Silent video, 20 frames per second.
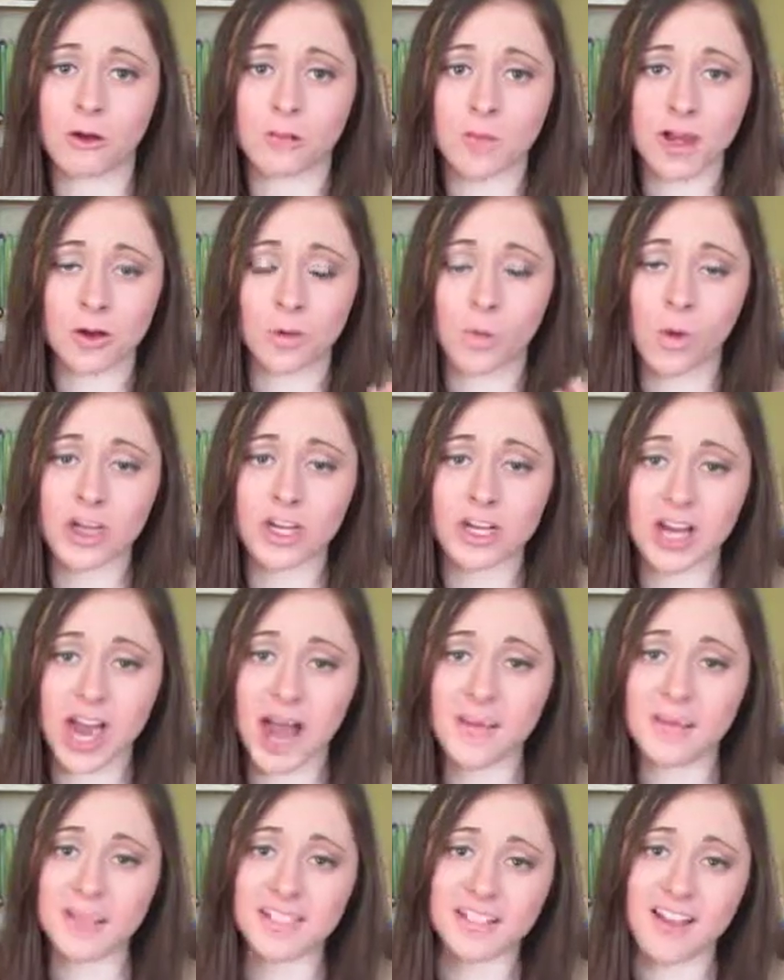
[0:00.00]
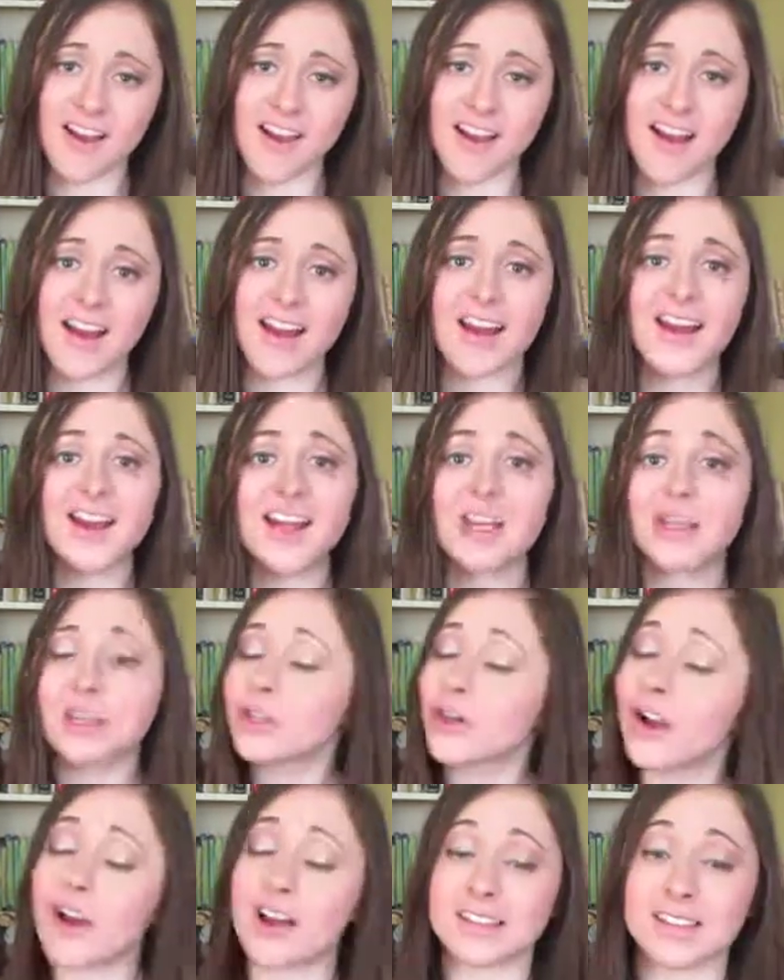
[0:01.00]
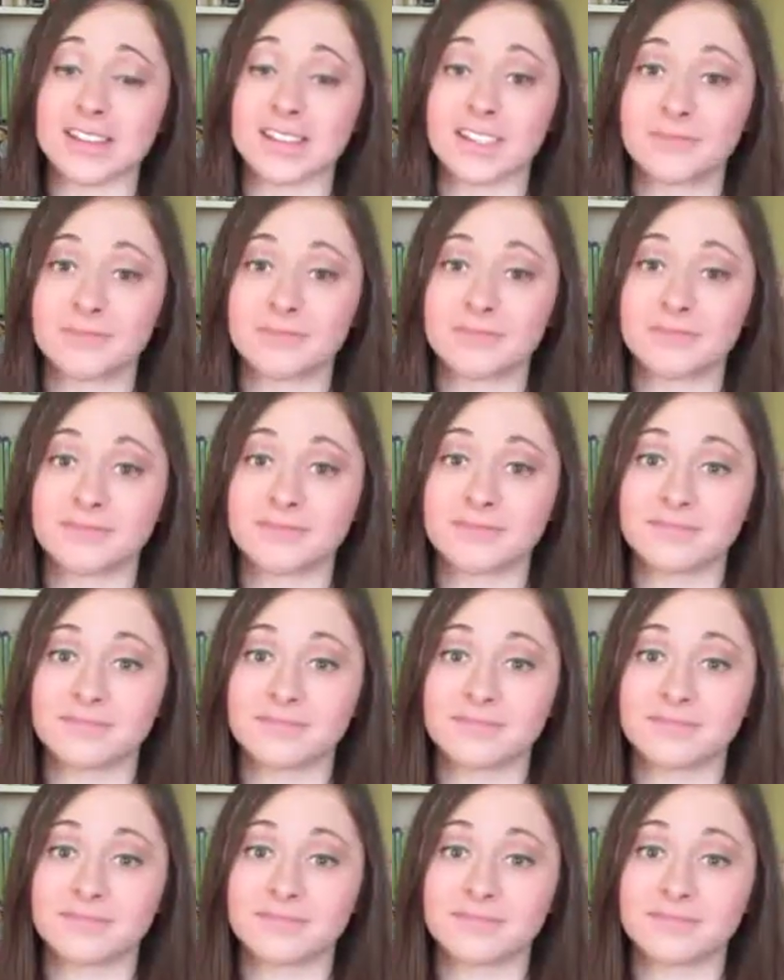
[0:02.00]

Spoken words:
no matter what your comments are, you're awesome.